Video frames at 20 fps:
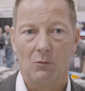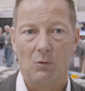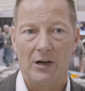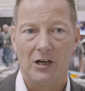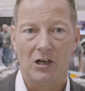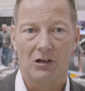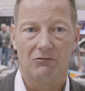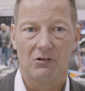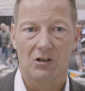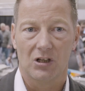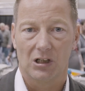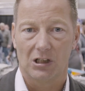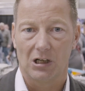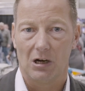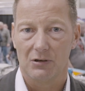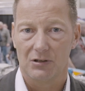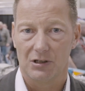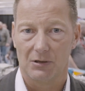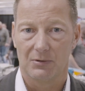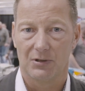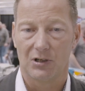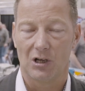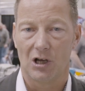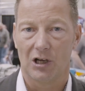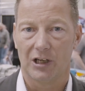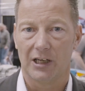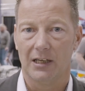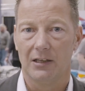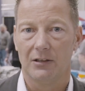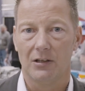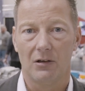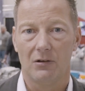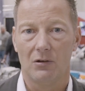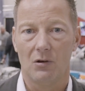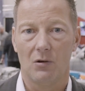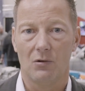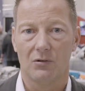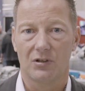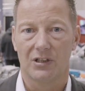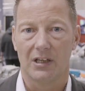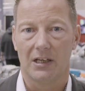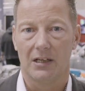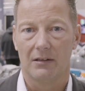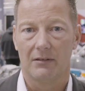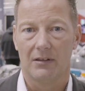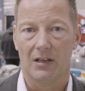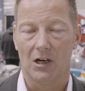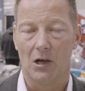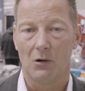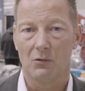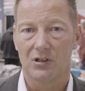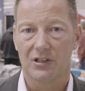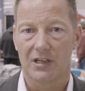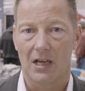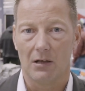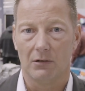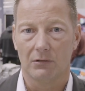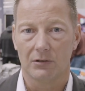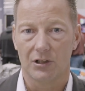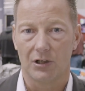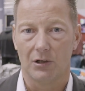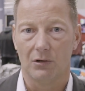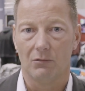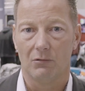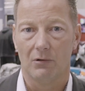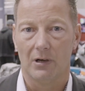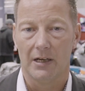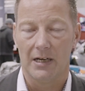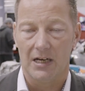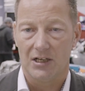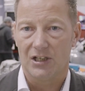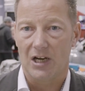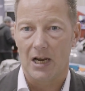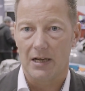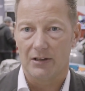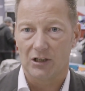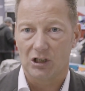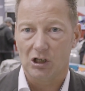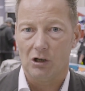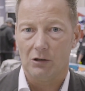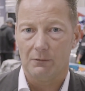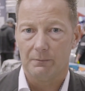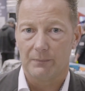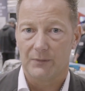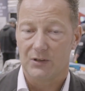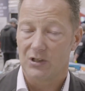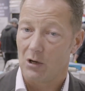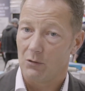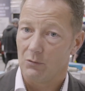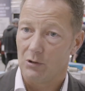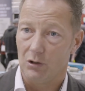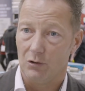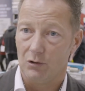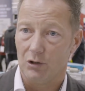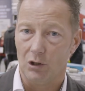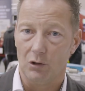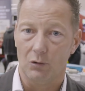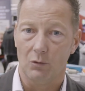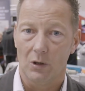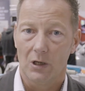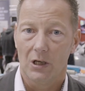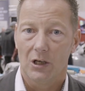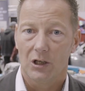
When you run a closed loop circuit you use the, the load cell to initiate the cup so you, you,